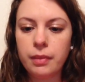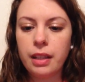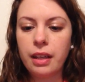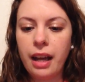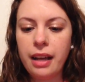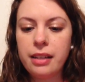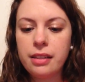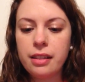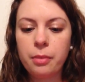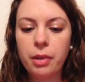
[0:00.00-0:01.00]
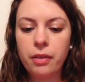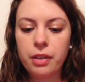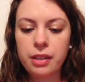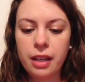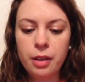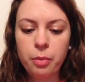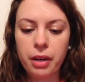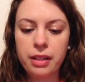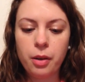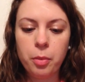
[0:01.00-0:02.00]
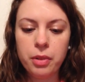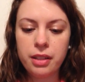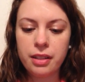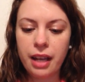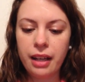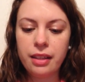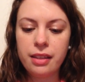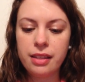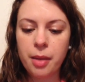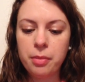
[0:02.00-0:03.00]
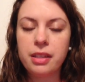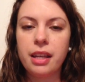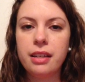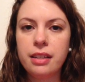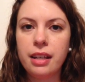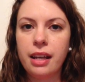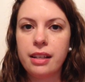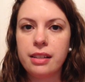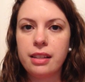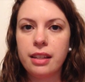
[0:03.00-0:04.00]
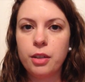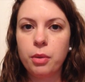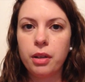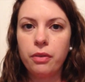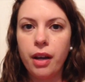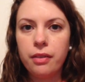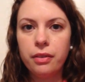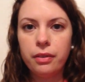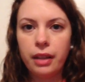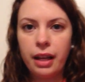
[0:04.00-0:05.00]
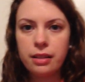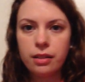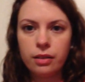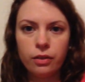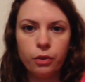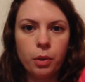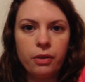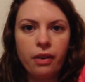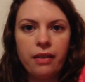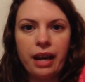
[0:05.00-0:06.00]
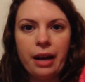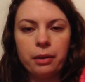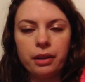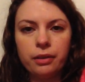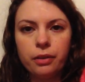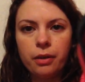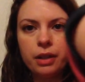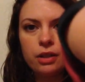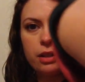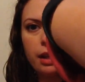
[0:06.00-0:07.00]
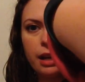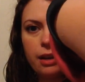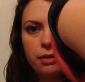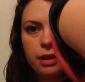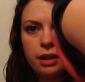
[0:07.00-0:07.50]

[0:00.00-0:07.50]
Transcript: And it has a bit of a scent, but it's almost exactly the same scent as the 25 last 25 hour foundation that I have.